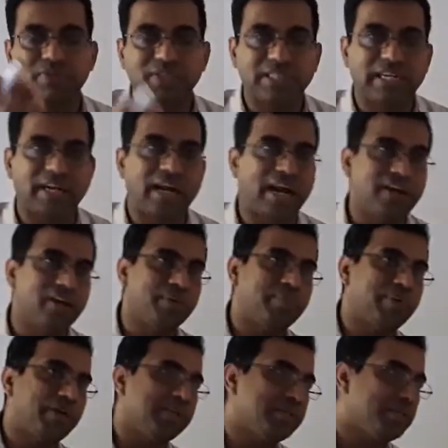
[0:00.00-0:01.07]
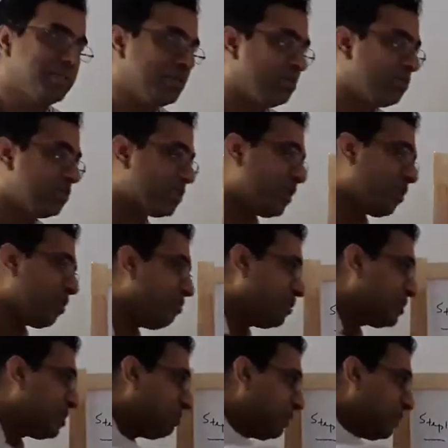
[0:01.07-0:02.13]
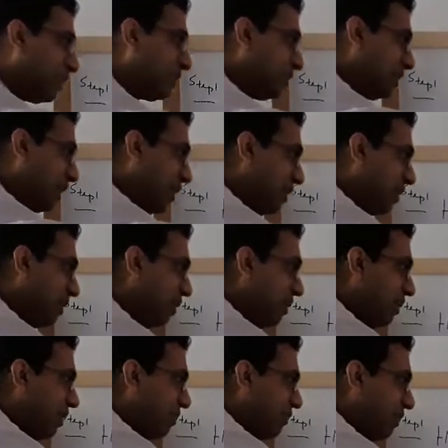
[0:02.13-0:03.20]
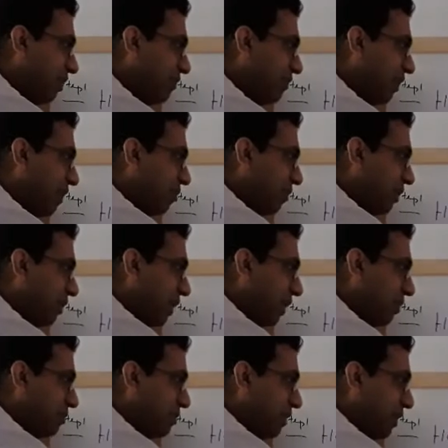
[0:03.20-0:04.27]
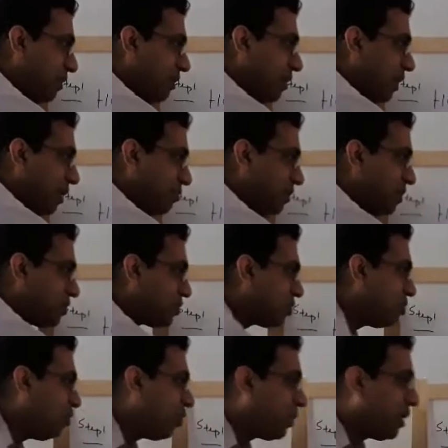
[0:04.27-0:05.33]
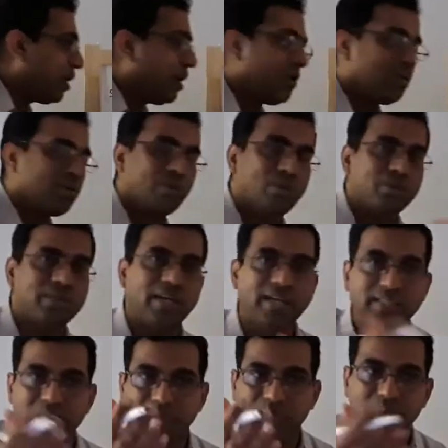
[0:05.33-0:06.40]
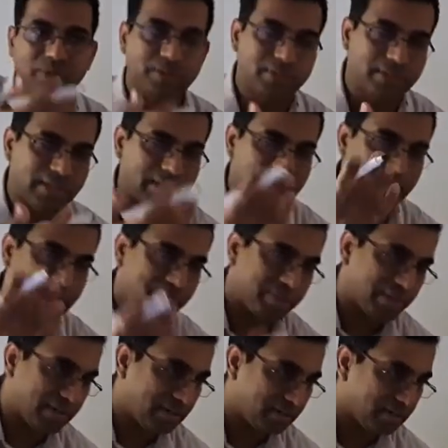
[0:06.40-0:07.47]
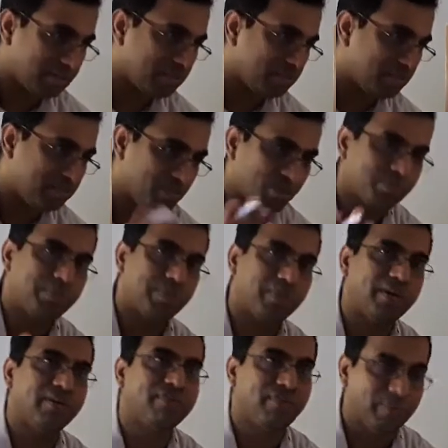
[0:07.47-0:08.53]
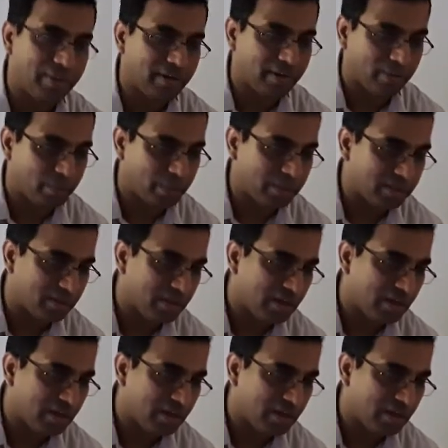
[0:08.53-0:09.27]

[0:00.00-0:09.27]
if it's an adult patient, you would start off with something like, say, 25 milligrams. And I'm just quoting hydrochlorothiazide because that's something that most people are familiar with.